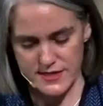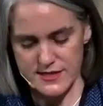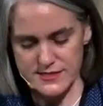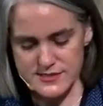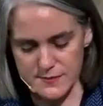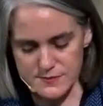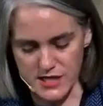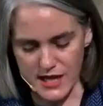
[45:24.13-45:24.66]

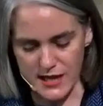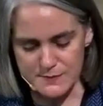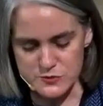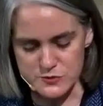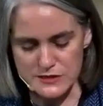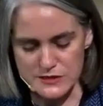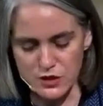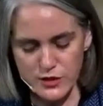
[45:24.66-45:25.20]
Sometimes
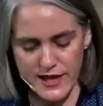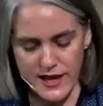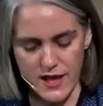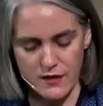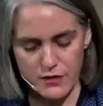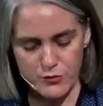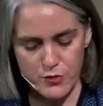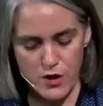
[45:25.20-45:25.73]
we look at
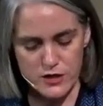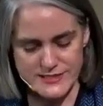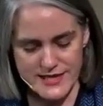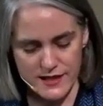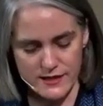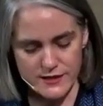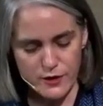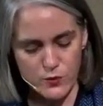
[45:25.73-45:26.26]
it through our
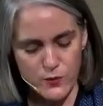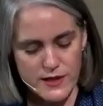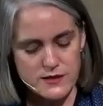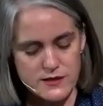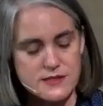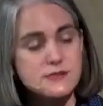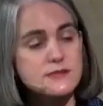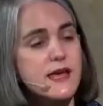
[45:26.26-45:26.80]
daily or
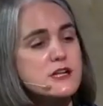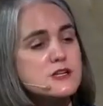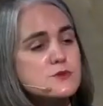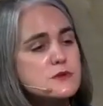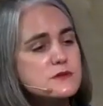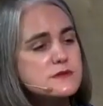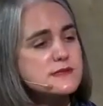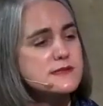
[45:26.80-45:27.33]
weekly
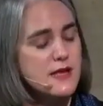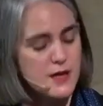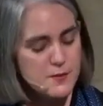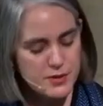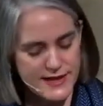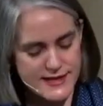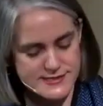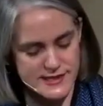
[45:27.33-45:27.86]
schedules,
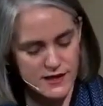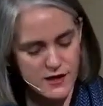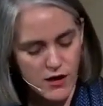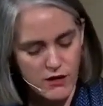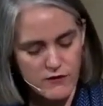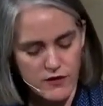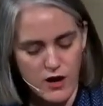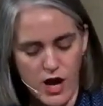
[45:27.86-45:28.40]
placing
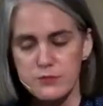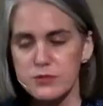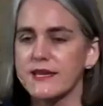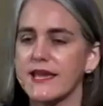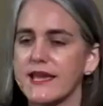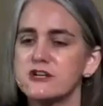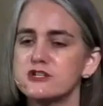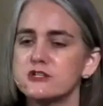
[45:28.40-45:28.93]
all our
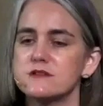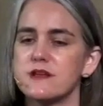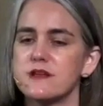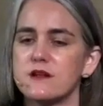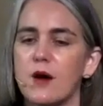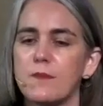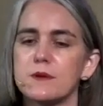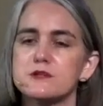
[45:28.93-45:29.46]
obligations
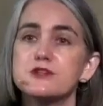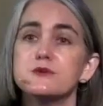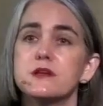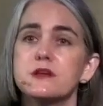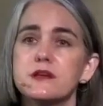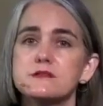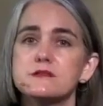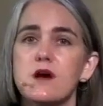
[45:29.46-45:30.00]
and
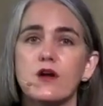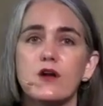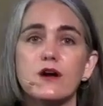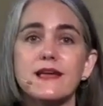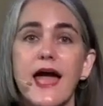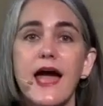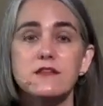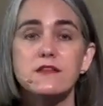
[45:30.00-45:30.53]
opportunities on our
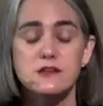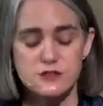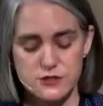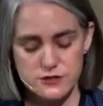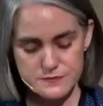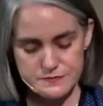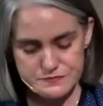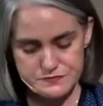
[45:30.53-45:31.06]
calendar.